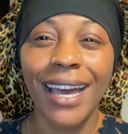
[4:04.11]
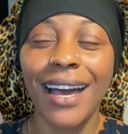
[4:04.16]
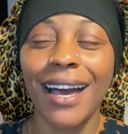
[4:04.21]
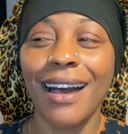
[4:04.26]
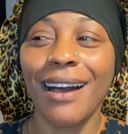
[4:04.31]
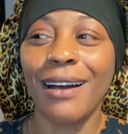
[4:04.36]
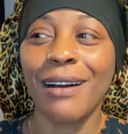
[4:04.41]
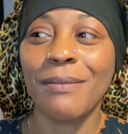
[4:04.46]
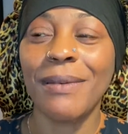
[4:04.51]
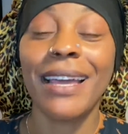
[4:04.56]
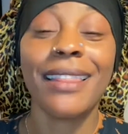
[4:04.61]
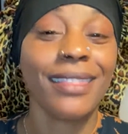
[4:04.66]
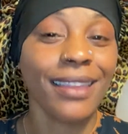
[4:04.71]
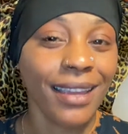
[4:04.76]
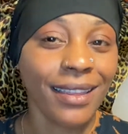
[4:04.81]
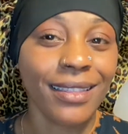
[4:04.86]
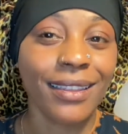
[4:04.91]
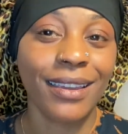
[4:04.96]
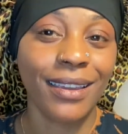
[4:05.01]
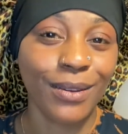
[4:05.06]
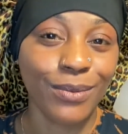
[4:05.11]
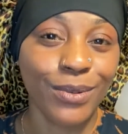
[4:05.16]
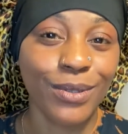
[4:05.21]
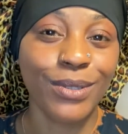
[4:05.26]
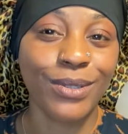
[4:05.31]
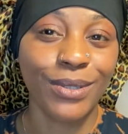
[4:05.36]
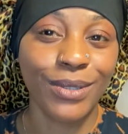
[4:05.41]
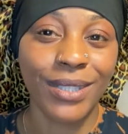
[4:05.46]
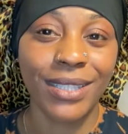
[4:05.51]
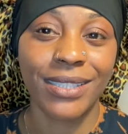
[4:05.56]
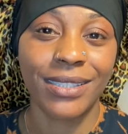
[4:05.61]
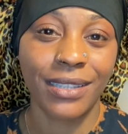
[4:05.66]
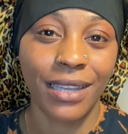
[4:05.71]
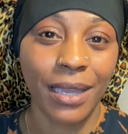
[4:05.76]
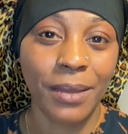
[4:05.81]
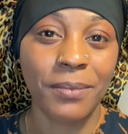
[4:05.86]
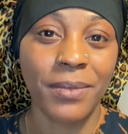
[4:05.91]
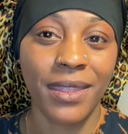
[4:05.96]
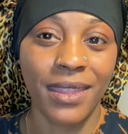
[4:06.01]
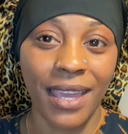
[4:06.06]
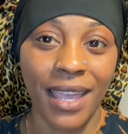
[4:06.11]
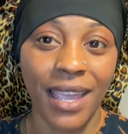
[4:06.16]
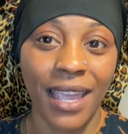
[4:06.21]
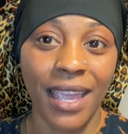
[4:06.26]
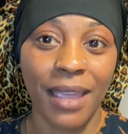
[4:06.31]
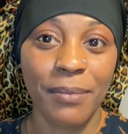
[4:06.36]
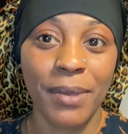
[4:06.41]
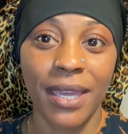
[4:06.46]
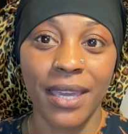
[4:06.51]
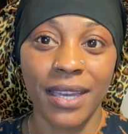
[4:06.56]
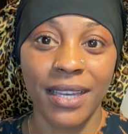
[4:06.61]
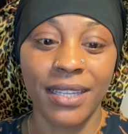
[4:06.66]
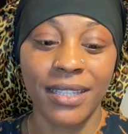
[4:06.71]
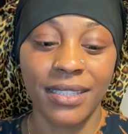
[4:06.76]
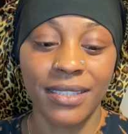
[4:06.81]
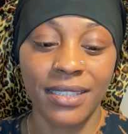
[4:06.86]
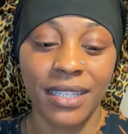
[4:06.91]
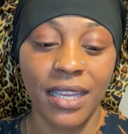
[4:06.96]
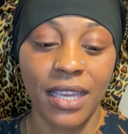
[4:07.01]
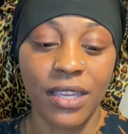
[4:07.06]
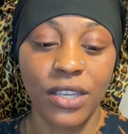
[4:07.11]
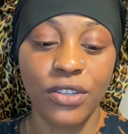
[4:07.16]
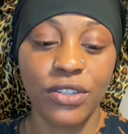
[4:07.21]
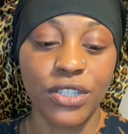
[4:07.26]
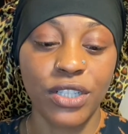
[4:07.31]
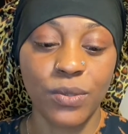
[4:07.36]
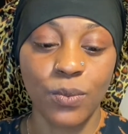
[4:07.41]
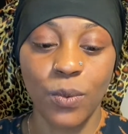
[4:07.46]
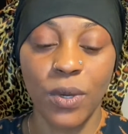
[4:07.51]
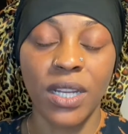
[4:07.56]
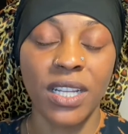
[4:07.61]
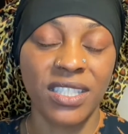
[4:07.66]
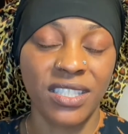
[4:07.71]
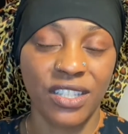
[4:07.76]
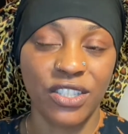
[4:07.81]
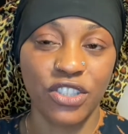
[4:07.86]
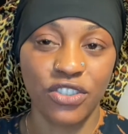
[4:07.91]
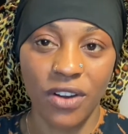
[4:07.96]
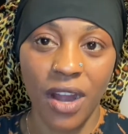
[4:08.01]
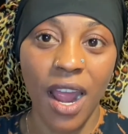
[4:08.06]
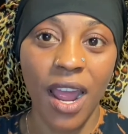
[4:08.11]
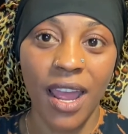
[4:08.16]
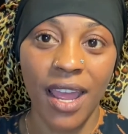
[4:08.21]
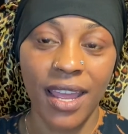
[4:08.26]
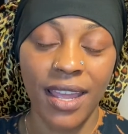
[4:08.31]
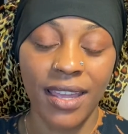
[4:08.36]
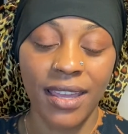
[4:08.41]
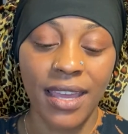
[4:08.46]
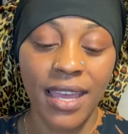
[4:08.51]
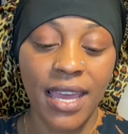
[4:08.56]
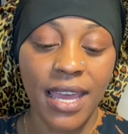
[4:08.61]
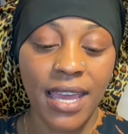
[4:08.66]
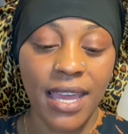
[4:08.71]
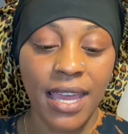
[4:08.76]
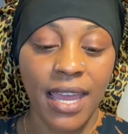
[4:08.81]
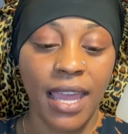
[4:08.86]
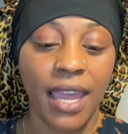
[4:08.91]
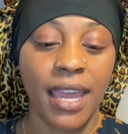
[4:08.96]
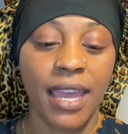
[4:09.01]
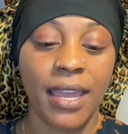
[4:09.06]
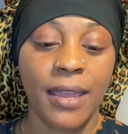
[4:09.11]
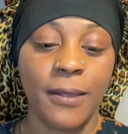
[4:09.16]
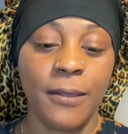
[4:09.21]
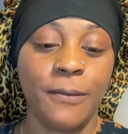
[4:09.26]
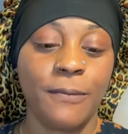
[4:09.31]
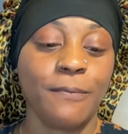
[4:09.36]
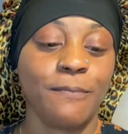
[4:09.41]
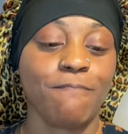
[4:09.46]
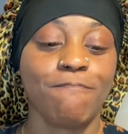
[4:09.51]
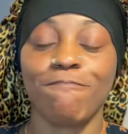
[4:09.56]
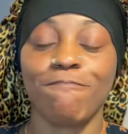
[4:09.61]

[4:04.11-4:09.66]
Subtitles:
I think that it would do the same thing because you just want it to dry, and